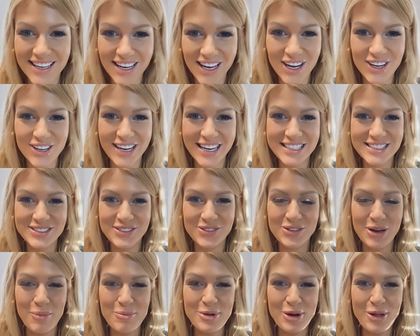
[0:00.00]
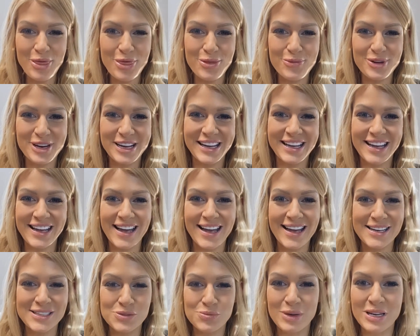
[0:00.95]
All right, so number three,
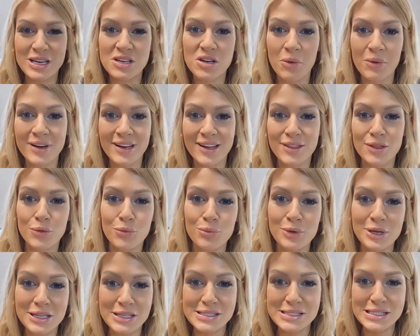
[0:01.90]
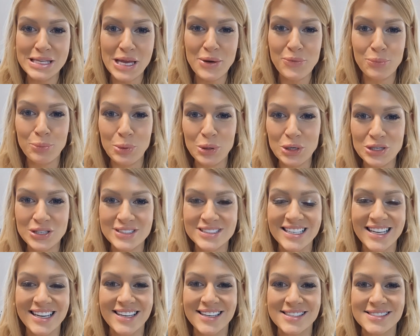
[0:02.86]
as we know it in the real estate world,
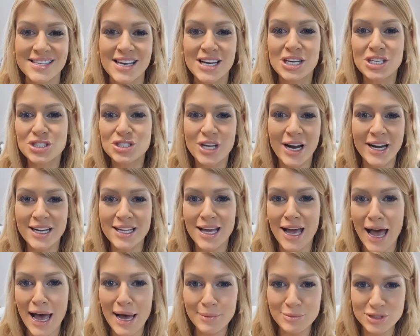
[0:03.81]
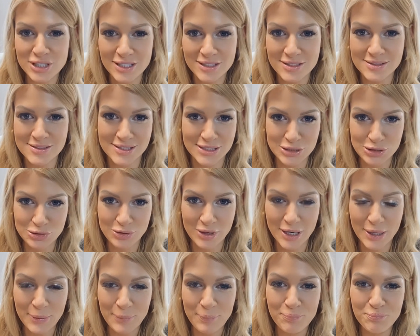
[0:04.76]
is shiny object
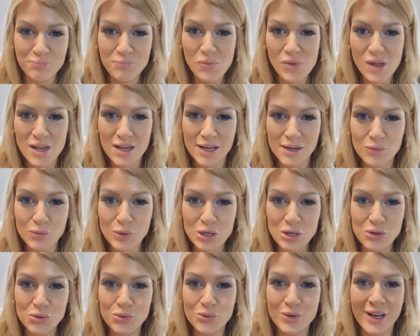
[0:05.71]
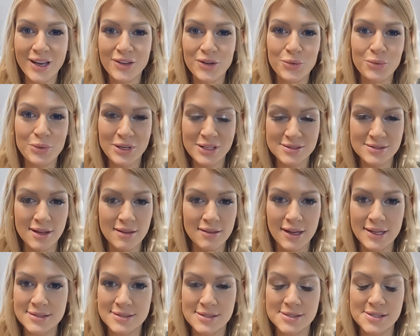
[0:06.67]
syndrome. When you get your real estate
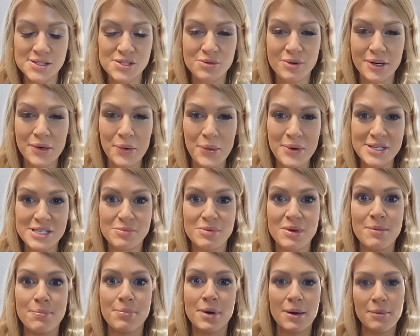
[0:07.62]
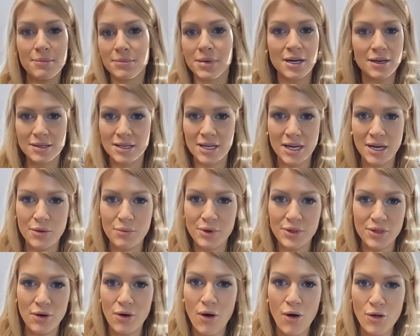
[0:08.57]
license, you are going to be bombarded
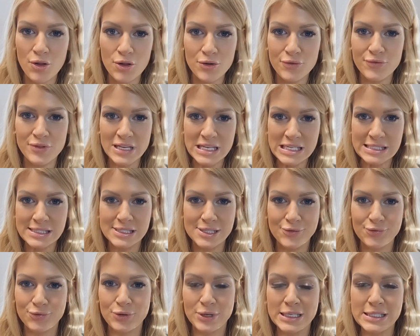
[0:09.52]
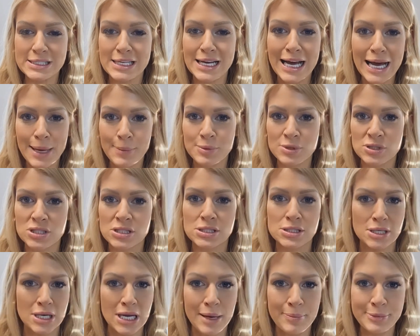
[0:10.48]
with all of these different options
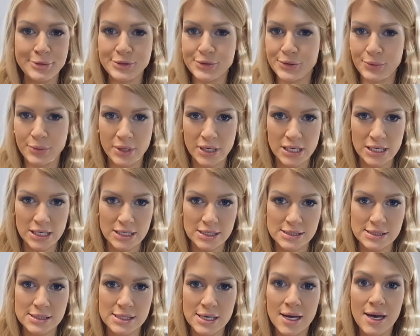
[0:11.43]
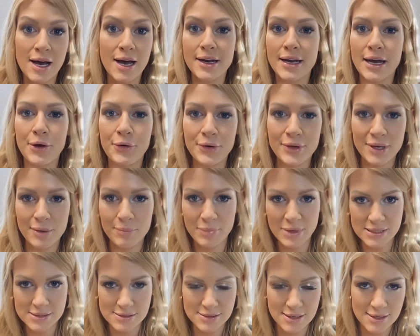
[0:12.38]
and opportunities on how to get
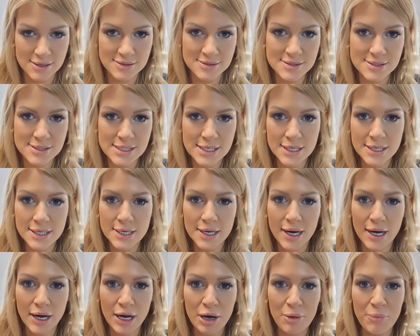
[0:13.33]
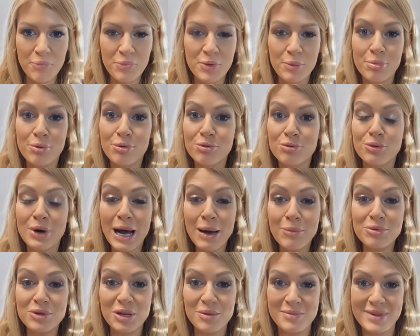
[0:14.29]
business. Um, the
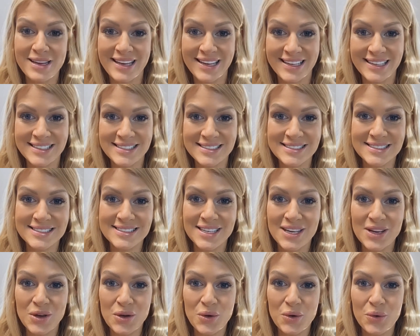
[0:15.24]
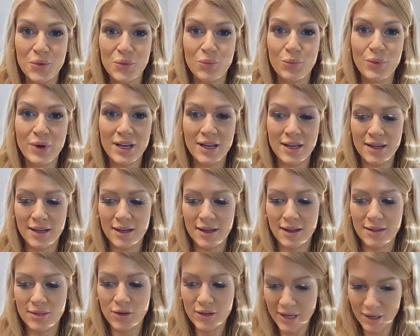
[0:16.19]
problem is we
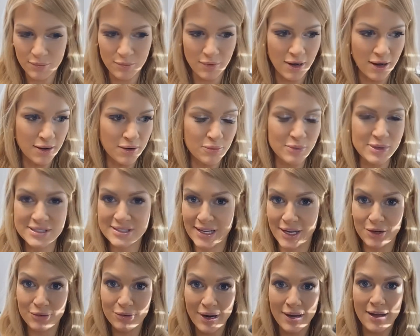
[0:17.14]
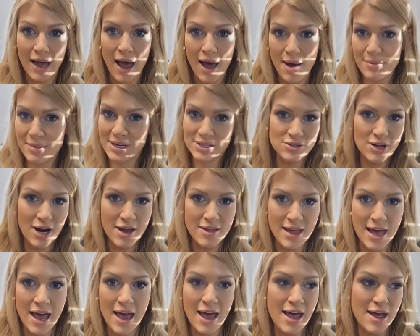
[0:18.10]
look at one, we say, Great, I'm gonna try
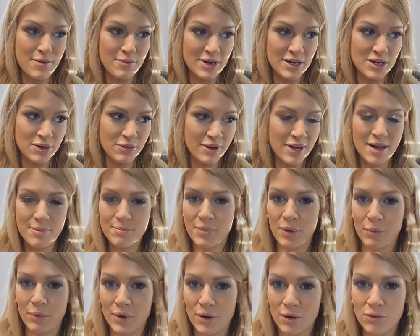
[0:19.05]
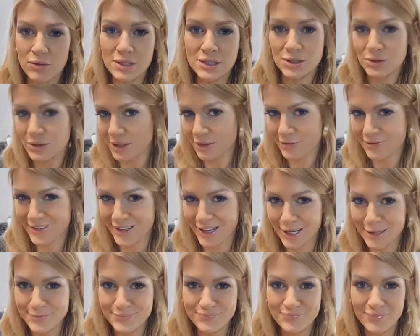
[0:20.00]
that. And we do it, but we only do it
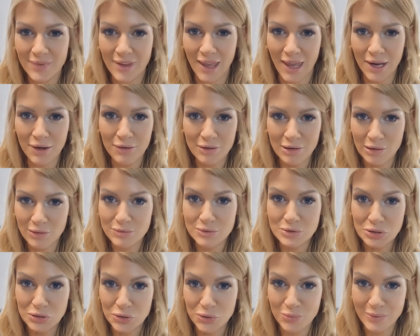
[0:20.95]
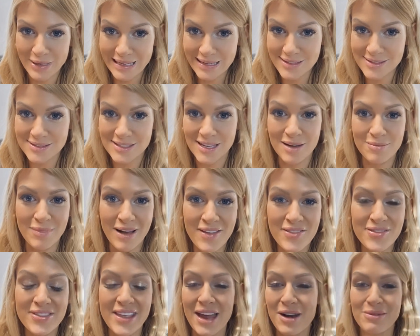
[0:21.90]
for, I don't know, two weeks, a
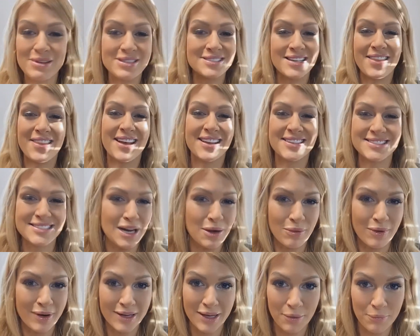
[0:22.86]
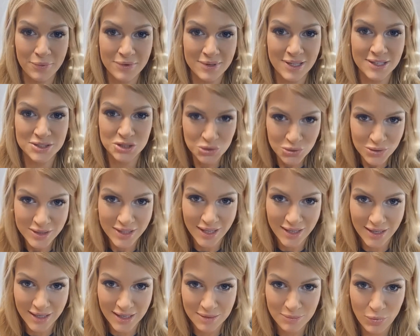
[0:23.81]
month, and we say, That's not working. We're not doing that
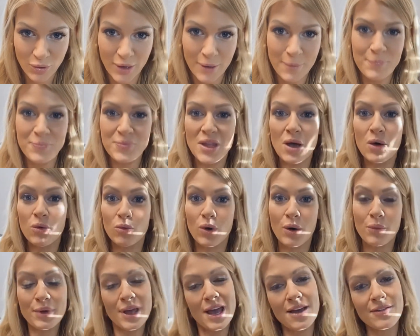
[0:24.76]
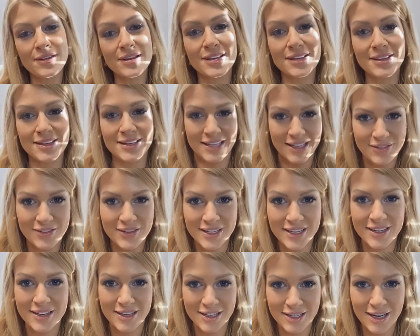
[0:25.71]
anymore. Well, we haven't given
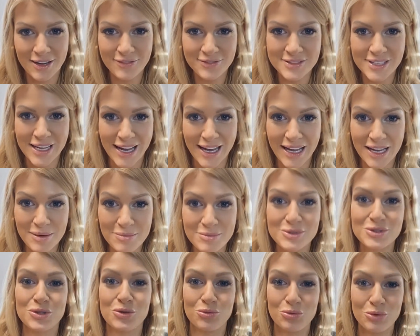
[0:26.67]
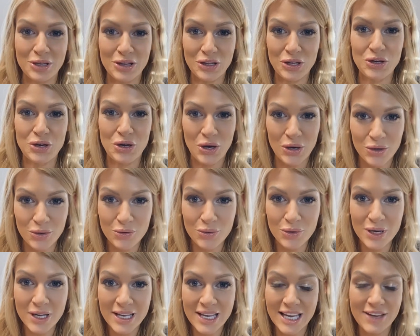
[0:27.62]
it enough time to really
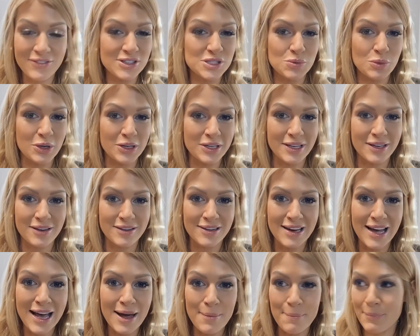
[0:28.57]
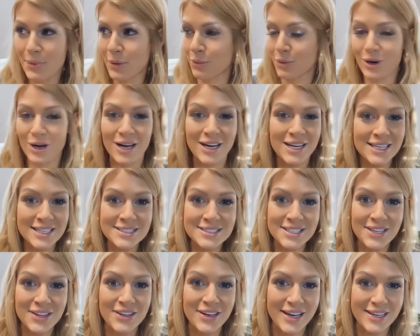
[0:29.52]
know if it's working or not, but we're on
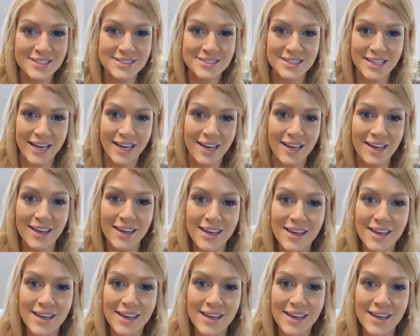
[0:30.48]
to the next thing.